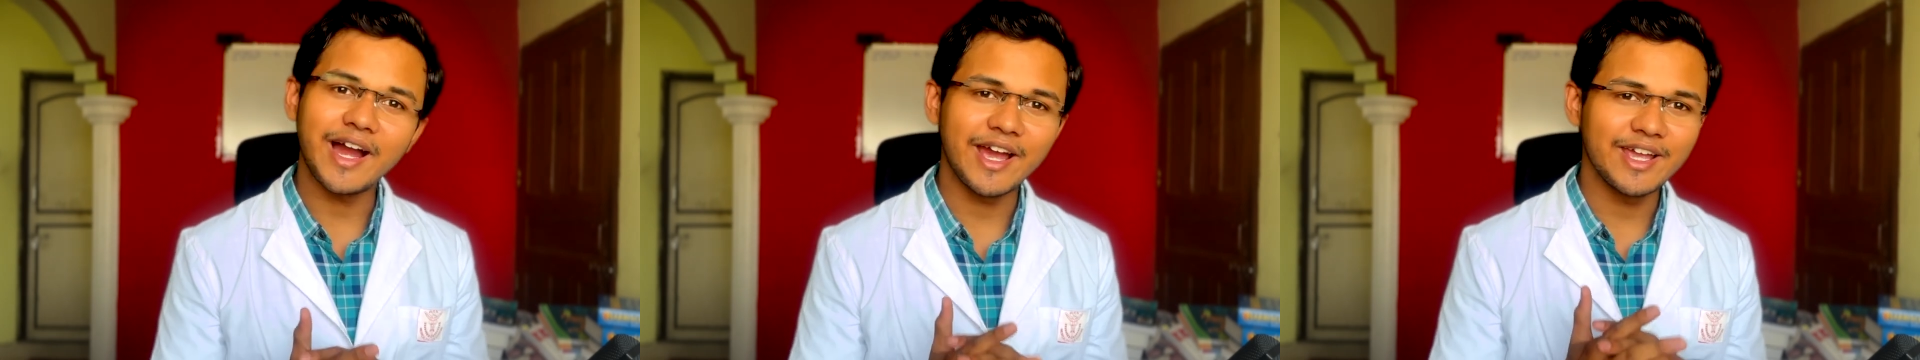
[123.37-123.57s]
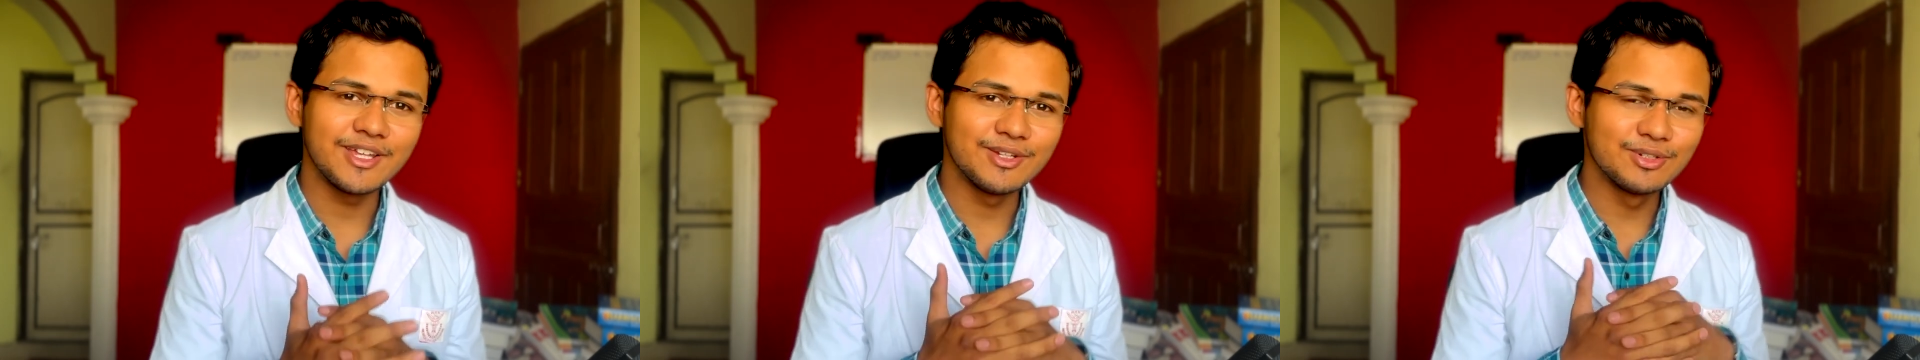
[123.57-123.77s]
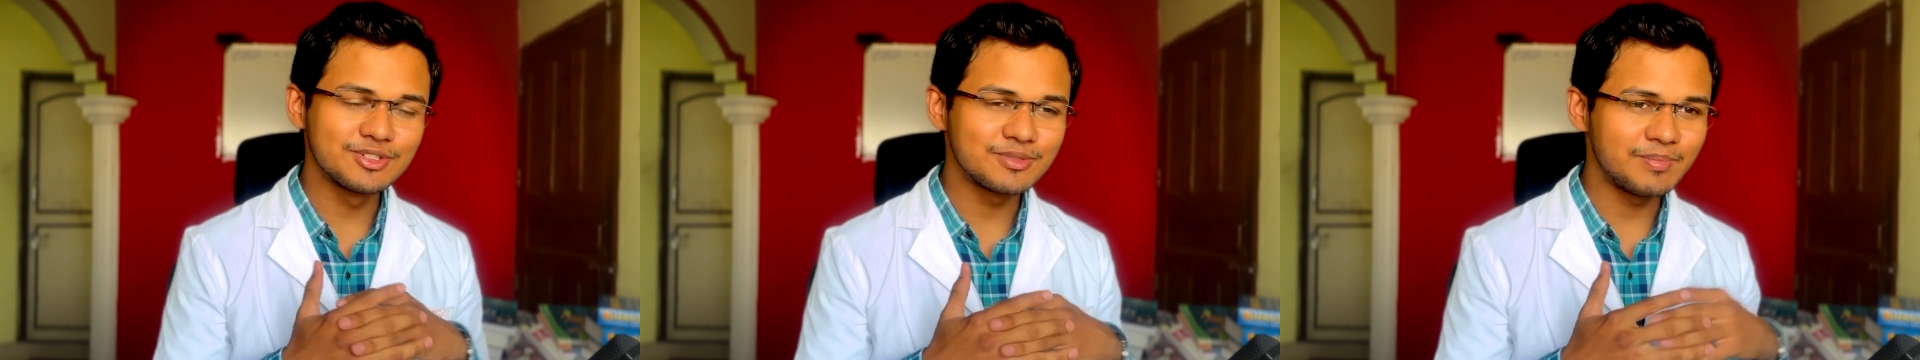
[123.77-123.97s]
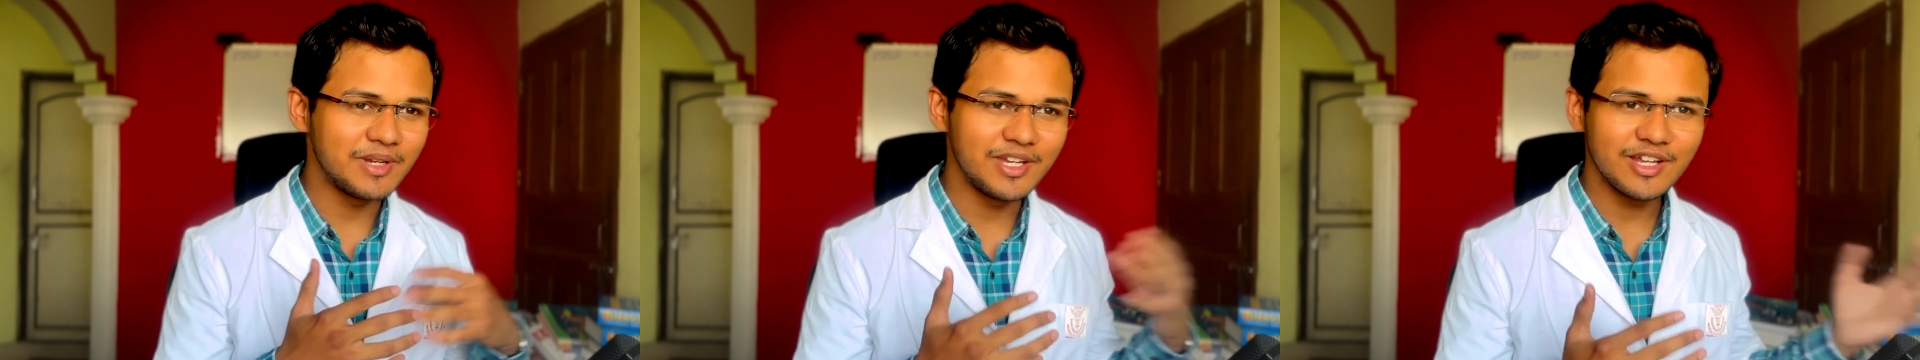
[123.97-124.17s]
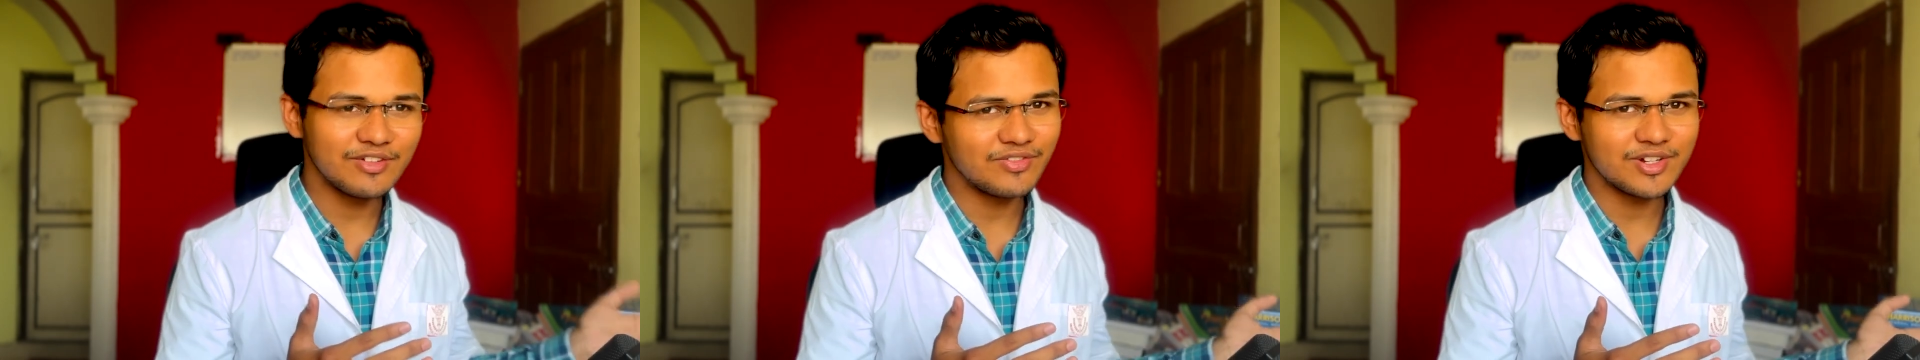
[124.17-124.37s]
I use
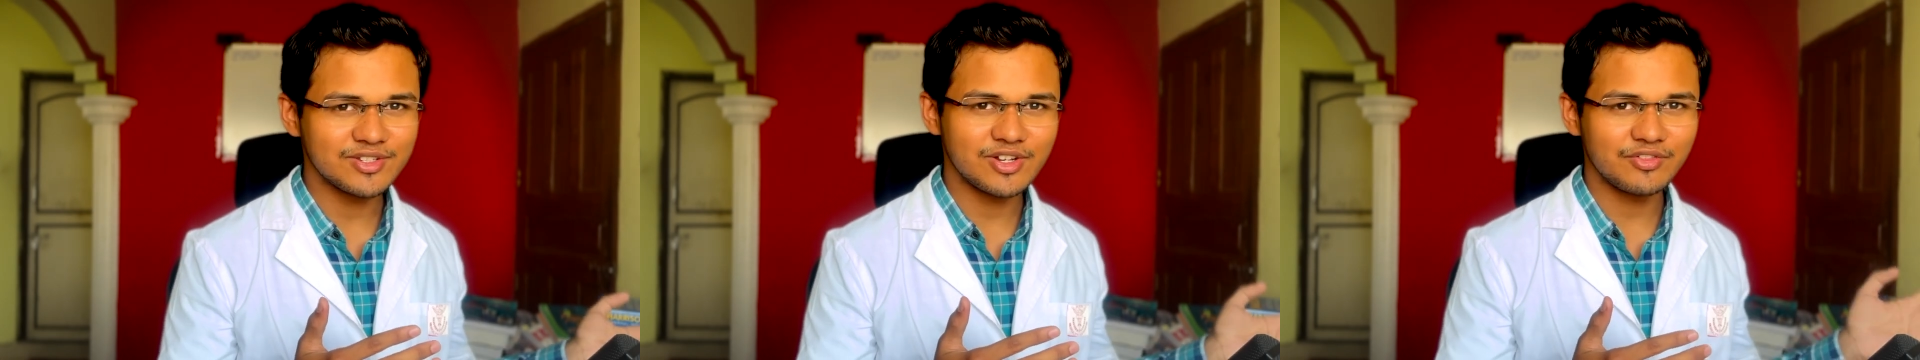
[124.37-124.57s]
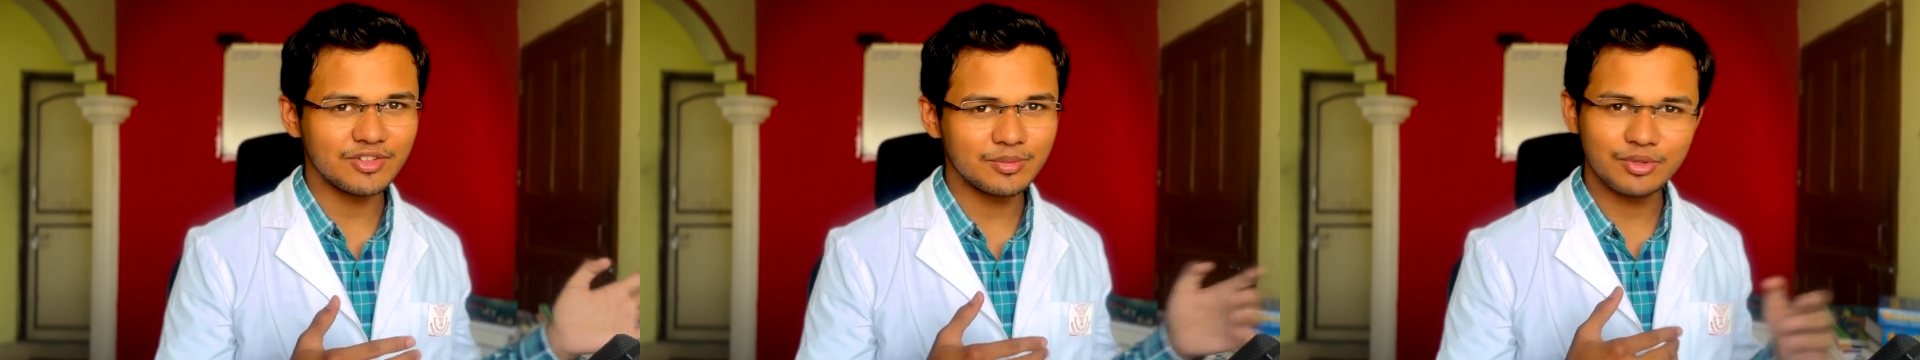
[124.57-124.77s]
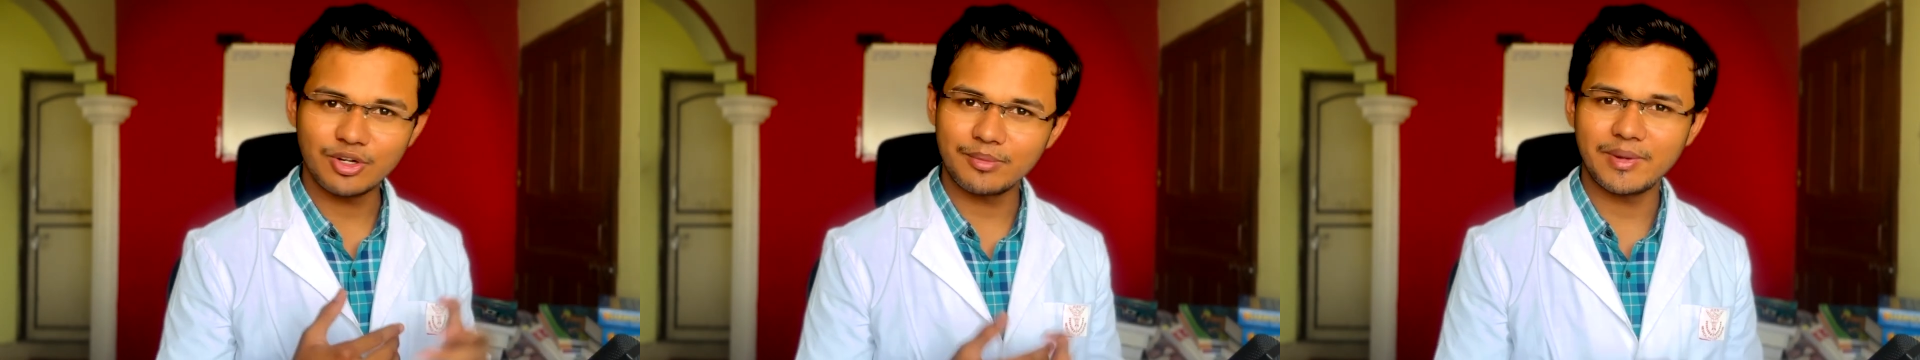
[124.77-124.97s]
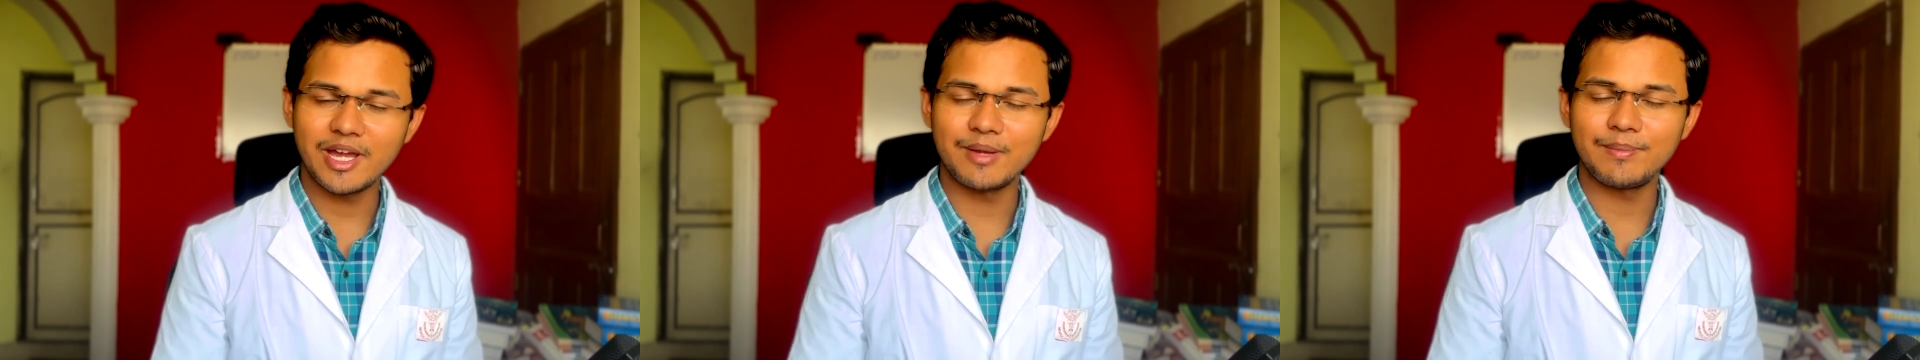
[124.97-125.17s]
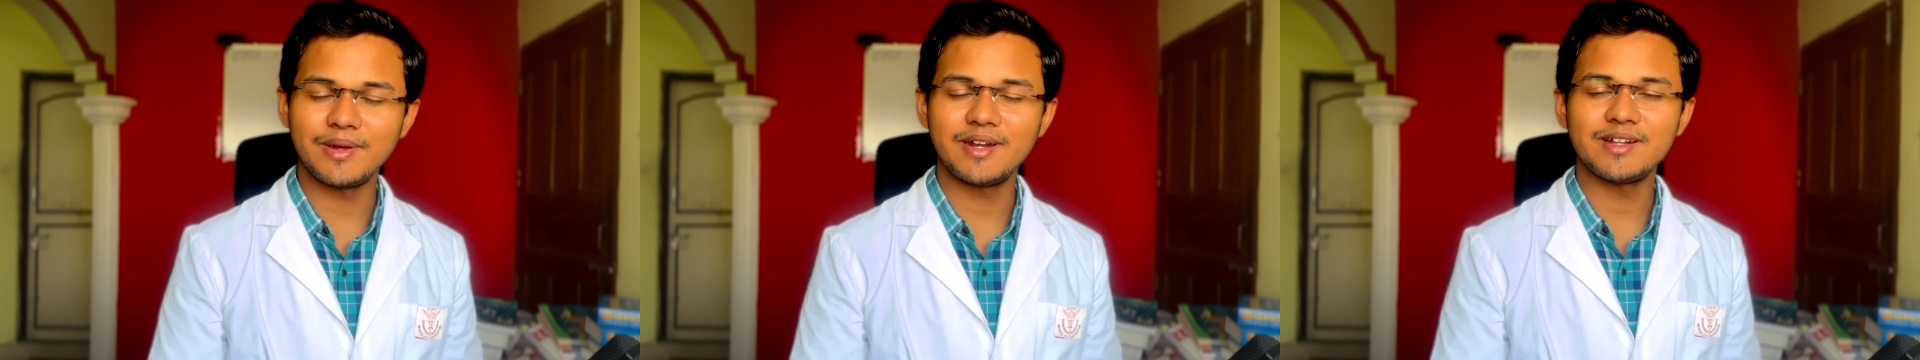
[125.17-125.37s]
PDF version of the book on
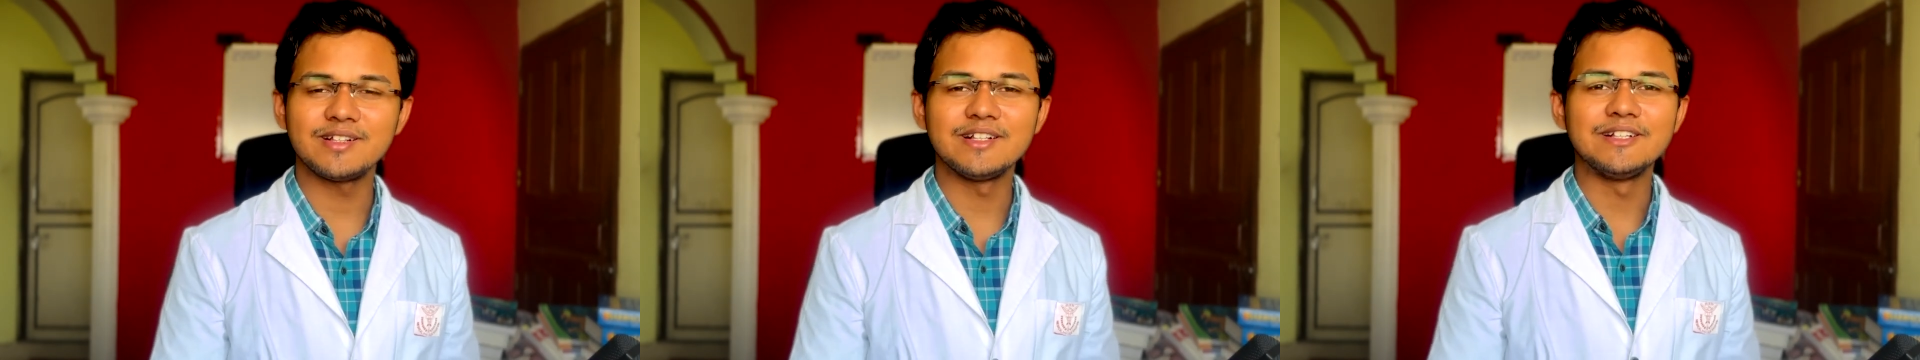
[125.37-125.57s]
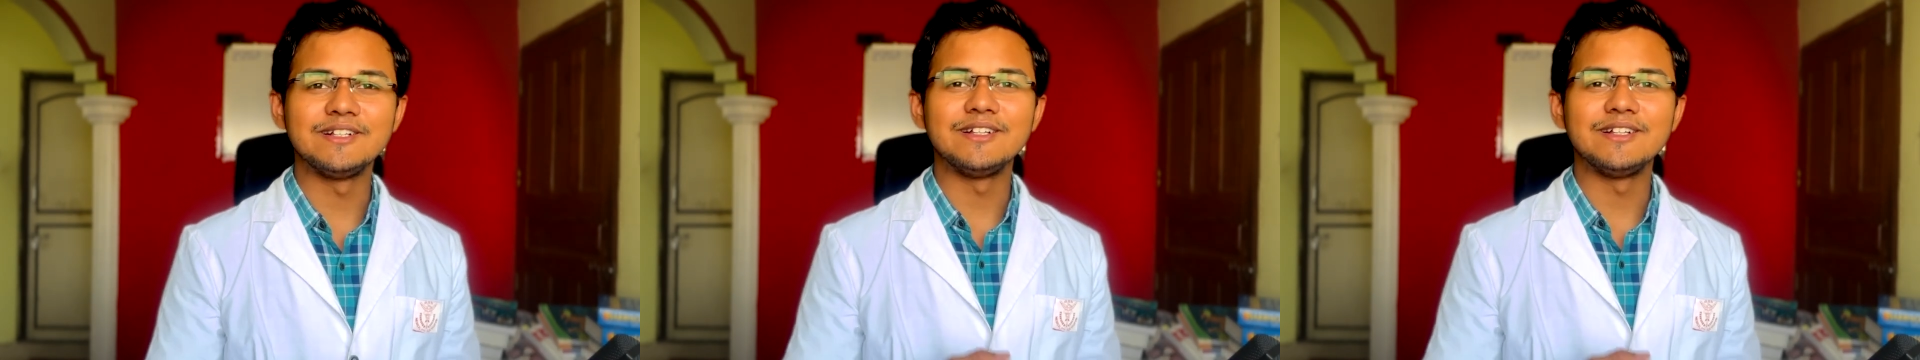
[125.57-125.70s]
my iPad